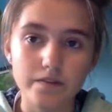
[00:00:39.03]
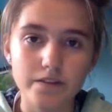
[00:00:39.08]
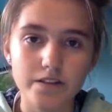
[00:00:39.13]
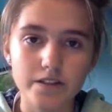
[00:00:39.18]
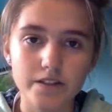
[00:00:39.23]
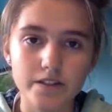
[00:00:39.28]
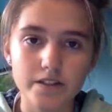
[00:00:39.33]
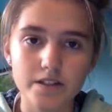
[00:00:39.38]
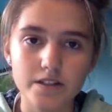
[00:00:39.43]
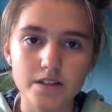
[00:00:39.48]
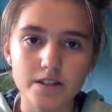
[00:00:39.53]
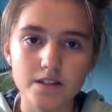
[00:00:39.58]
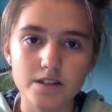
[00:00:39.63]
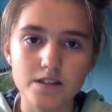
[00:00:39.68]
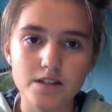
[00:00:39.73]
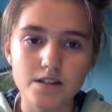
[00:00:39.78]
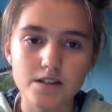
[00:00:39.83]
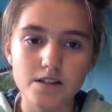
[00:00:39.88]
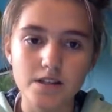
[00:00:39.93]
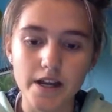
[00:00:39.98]
There's
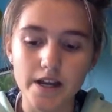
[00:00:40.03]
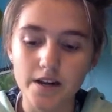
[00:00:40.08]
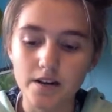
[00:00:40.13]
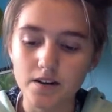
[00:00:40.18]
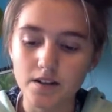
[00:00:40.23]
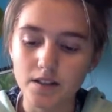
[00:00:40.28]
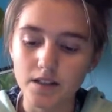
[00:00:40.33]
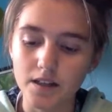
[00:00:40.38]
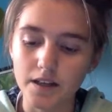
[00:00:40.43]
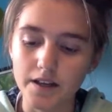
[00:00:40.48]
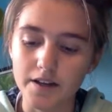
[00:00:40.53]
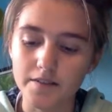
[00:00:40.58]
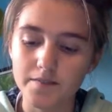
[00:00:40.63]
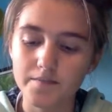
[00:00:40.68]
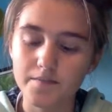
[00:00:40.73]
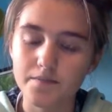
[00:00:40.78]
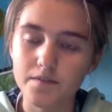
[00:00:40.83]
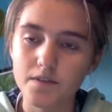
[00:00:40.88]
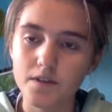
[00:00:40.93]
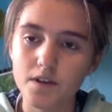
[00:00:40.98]
this site
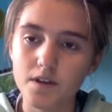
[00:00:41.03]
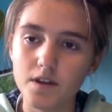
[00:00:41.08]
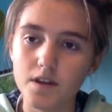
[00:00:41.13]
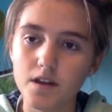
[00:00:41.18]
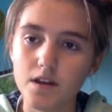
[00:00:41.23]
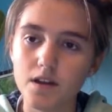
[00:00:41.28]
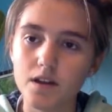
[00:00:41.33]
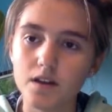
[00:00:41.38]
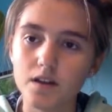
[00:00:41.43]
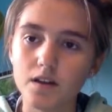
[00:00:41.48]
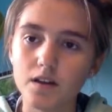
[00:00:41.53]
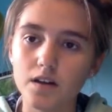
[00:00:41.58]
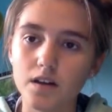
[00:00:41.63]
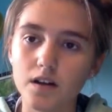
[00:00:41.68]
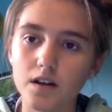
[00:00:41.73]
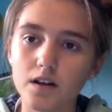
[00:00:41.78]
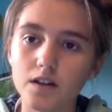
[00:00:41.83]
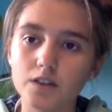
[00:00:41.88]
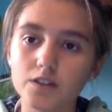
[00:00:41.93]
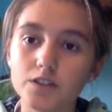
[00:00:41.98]
online
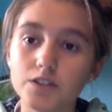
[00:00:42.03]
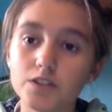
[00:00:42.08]
called